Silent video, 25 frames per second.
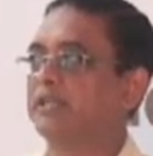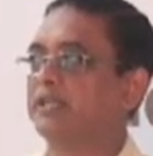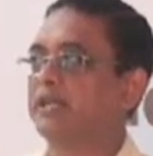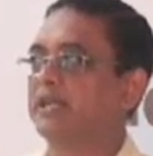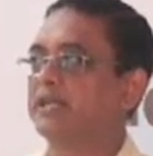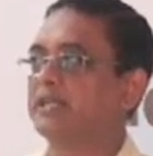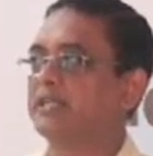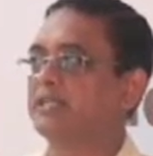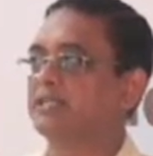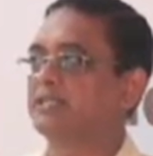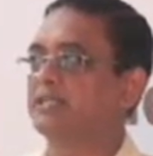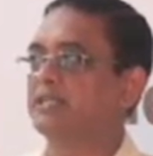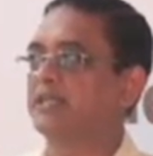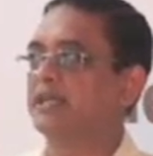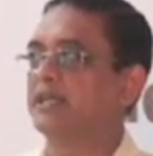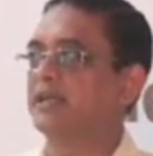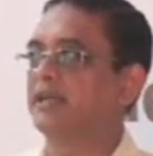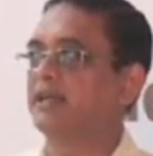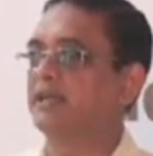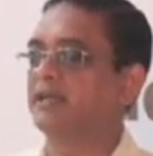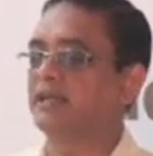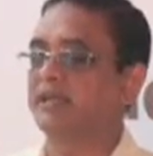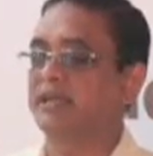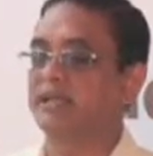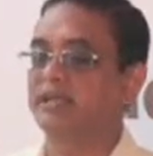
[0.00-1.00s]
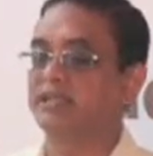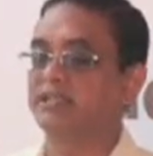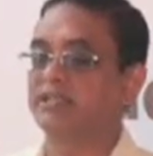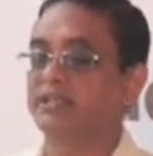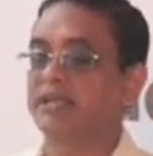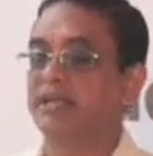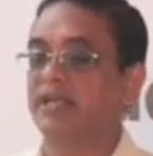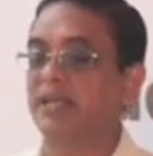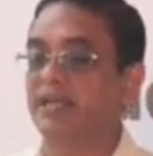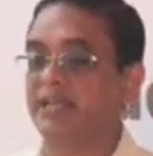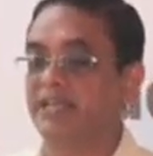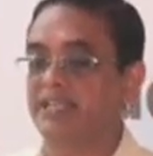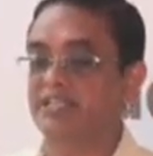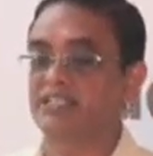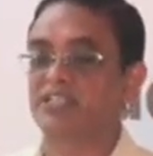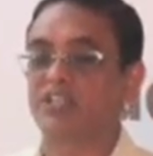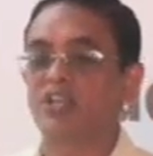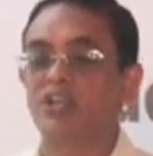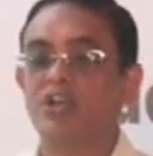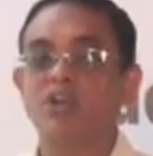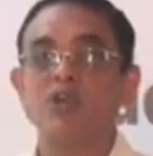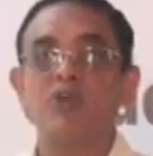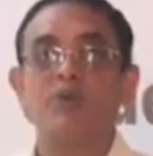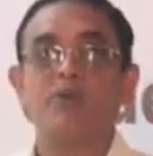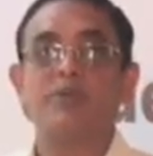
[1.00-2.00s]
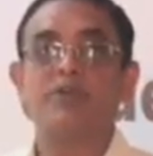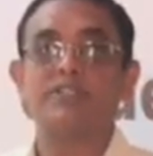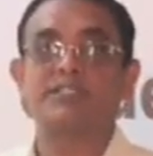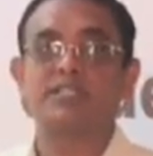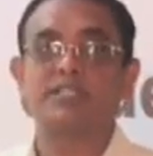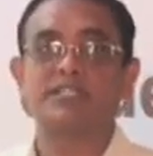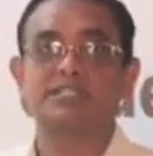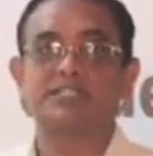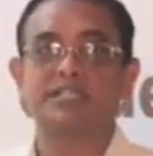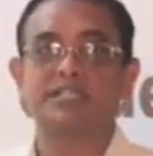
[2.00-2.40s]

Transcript: that is a disc which has